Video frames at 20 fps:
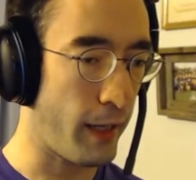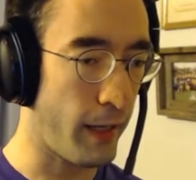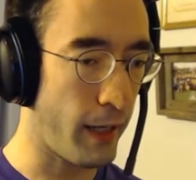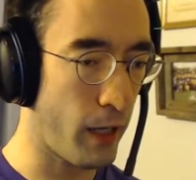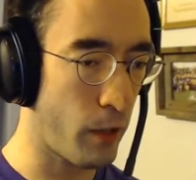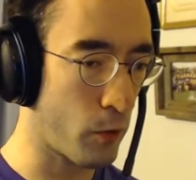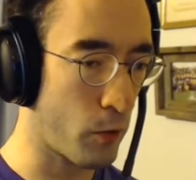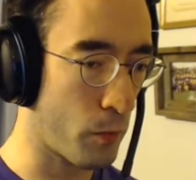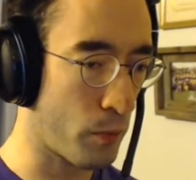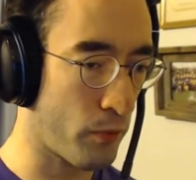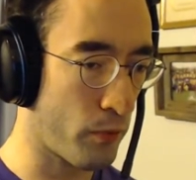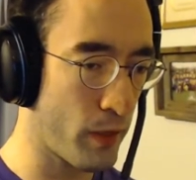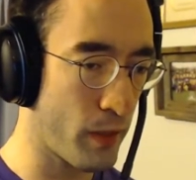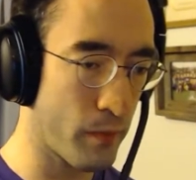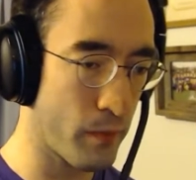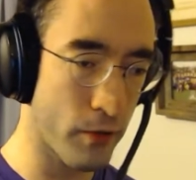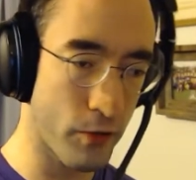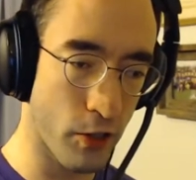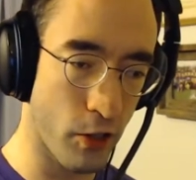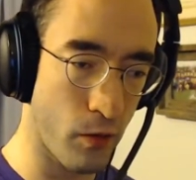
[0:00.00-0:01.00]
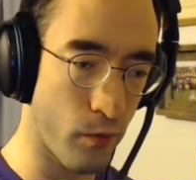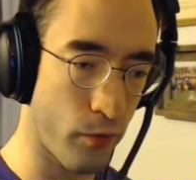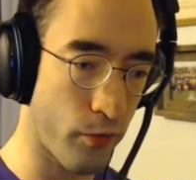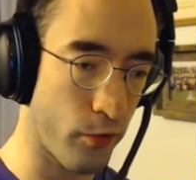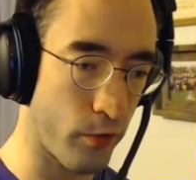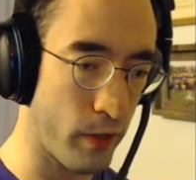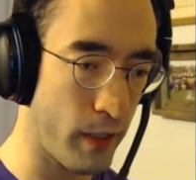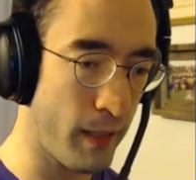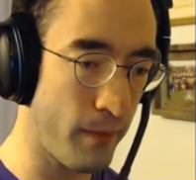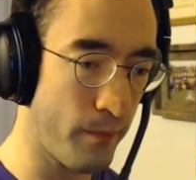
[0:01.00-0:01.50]
now we're pretty much home
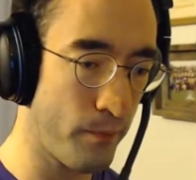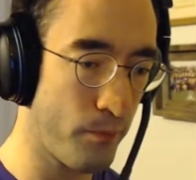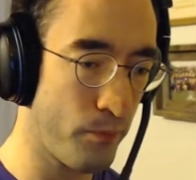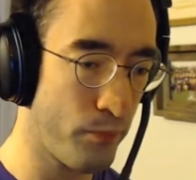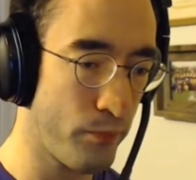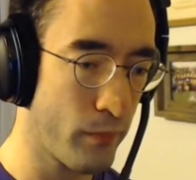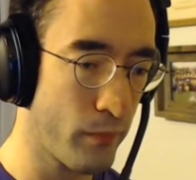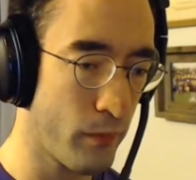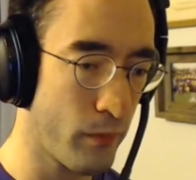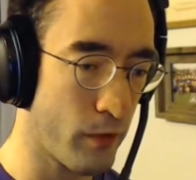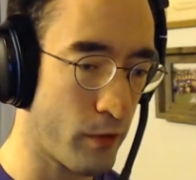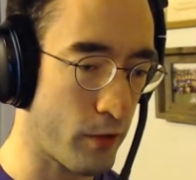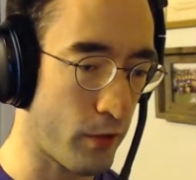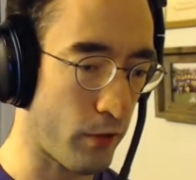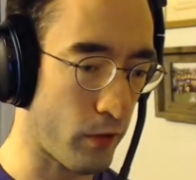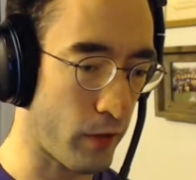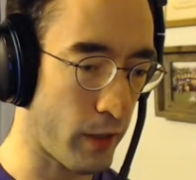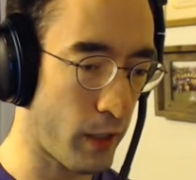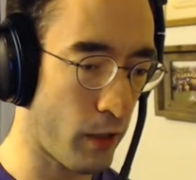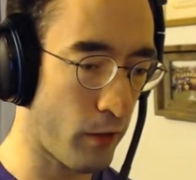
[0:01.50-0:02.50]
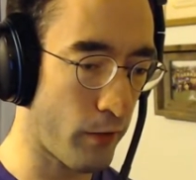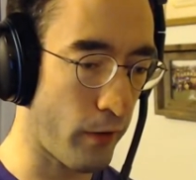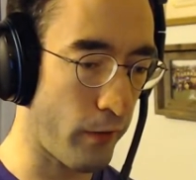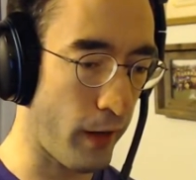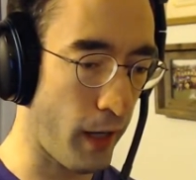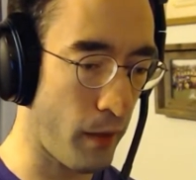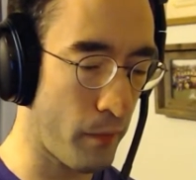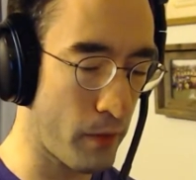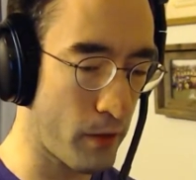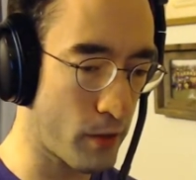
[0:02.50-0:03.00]
free. Just lay on the
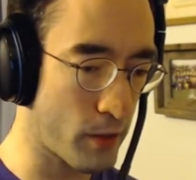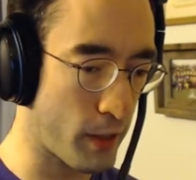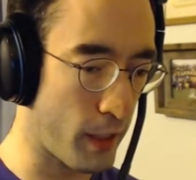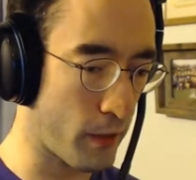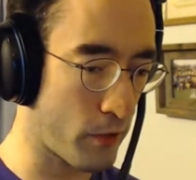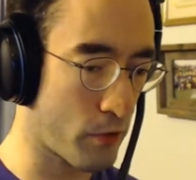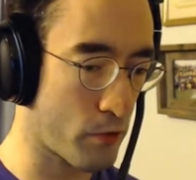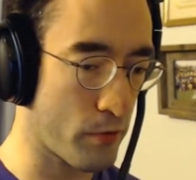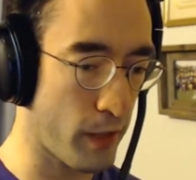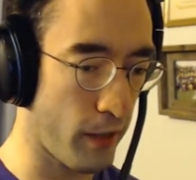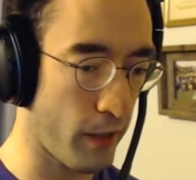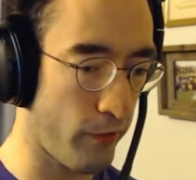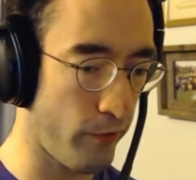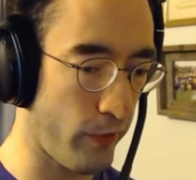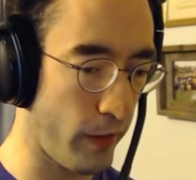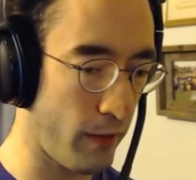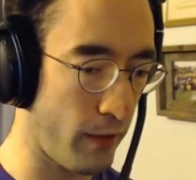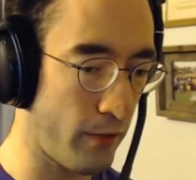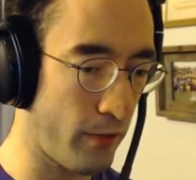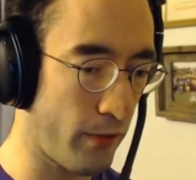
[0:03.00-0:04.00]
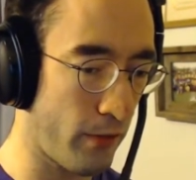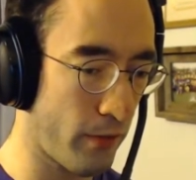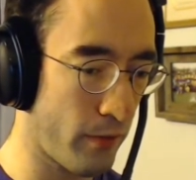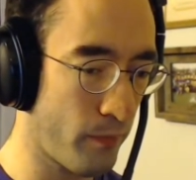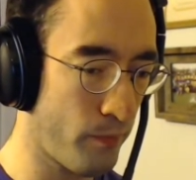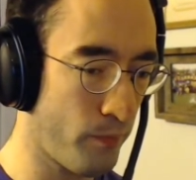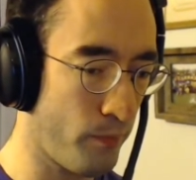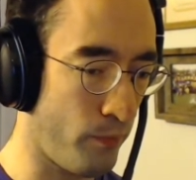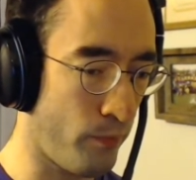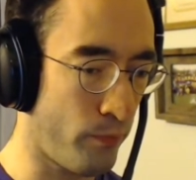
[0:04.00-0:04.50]
damage, get through that phase,
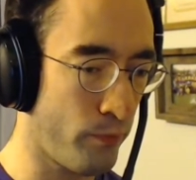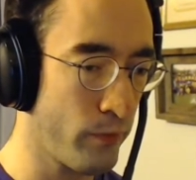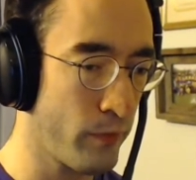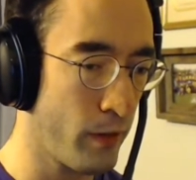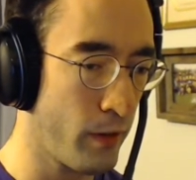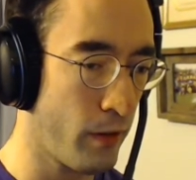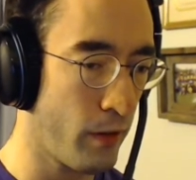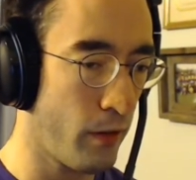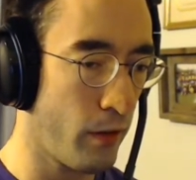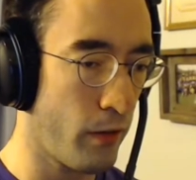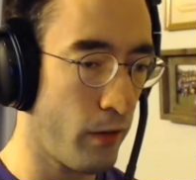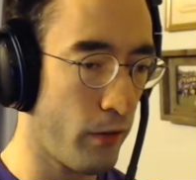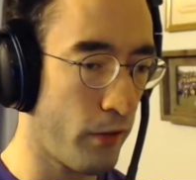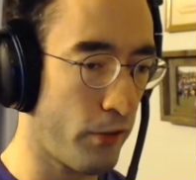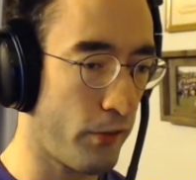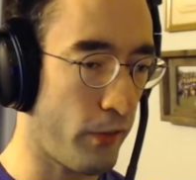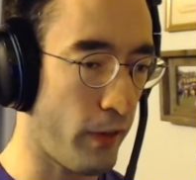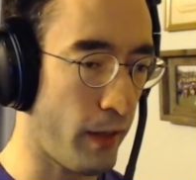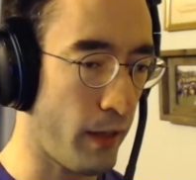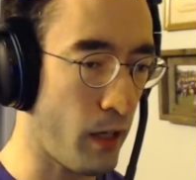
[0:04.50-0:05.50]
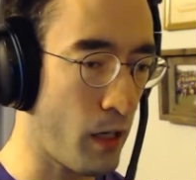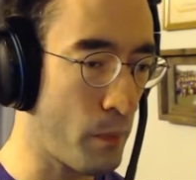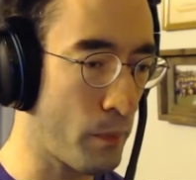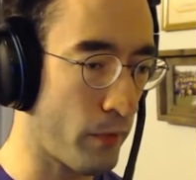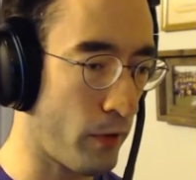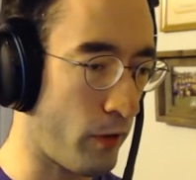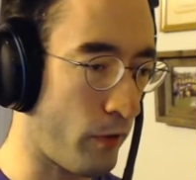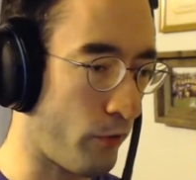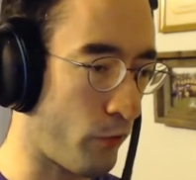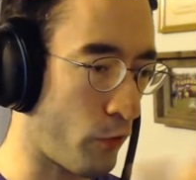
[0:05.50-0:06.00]
stay up,
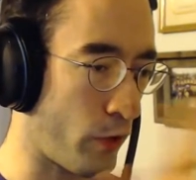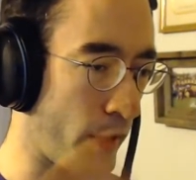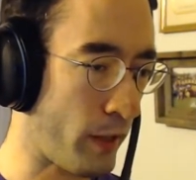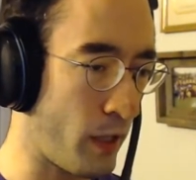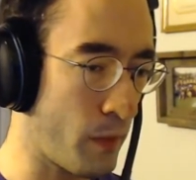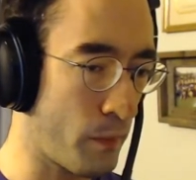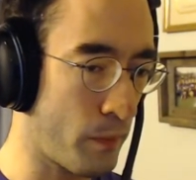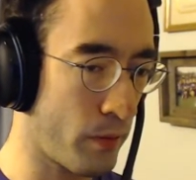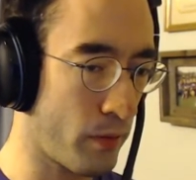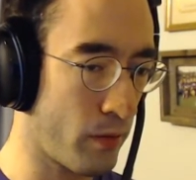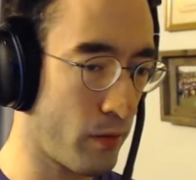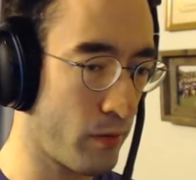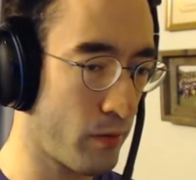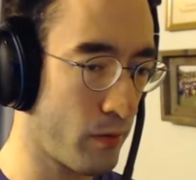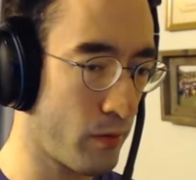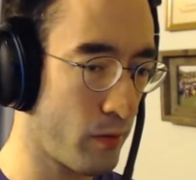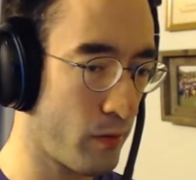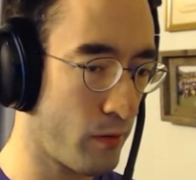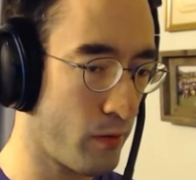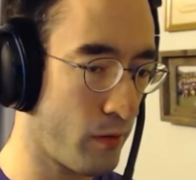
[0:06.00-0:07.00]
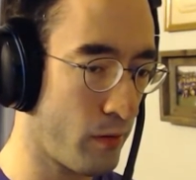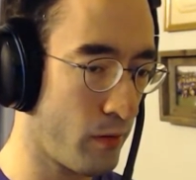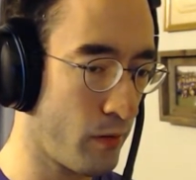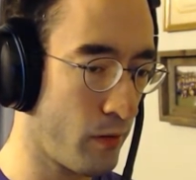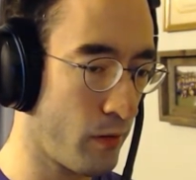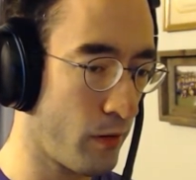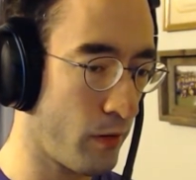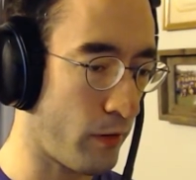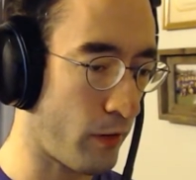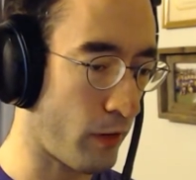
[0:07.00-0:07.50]
avoid up,
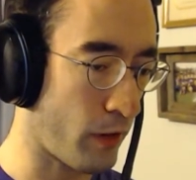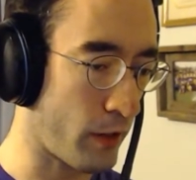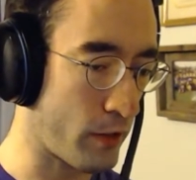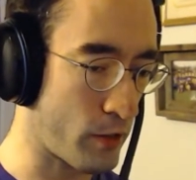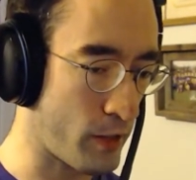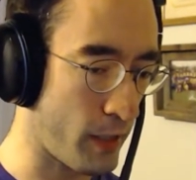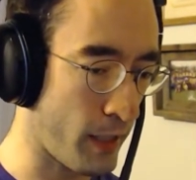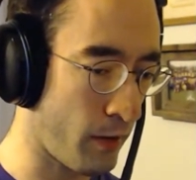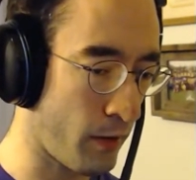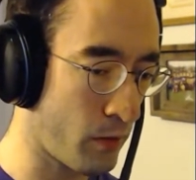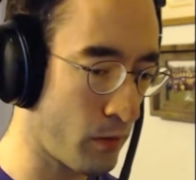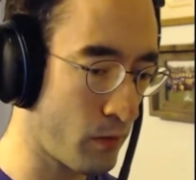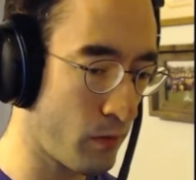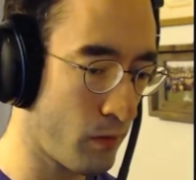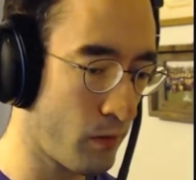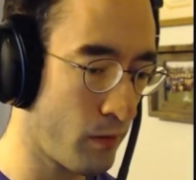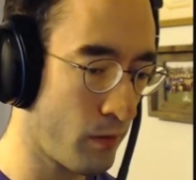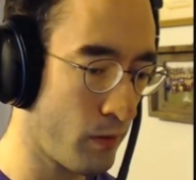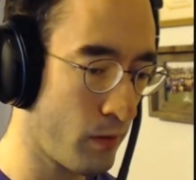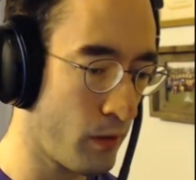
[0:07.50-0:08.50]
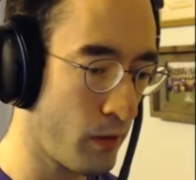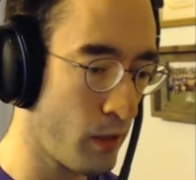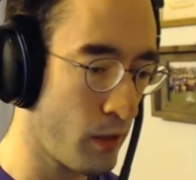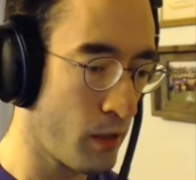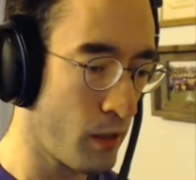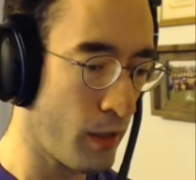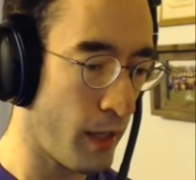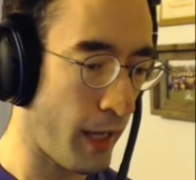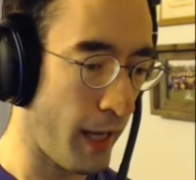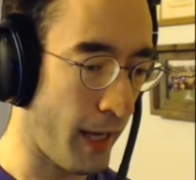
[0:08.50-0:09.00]
dodge down,
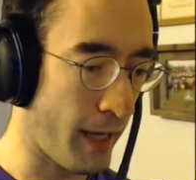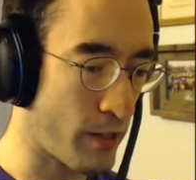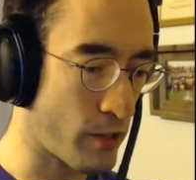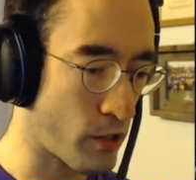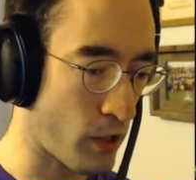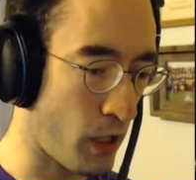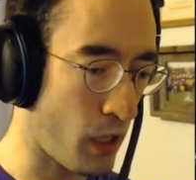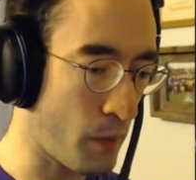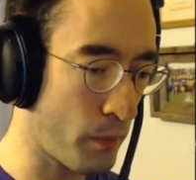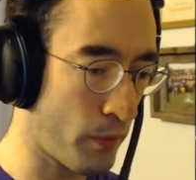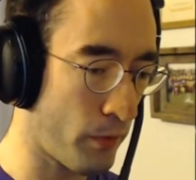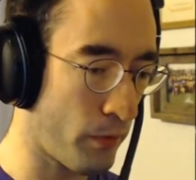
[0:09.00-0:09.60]
edge up.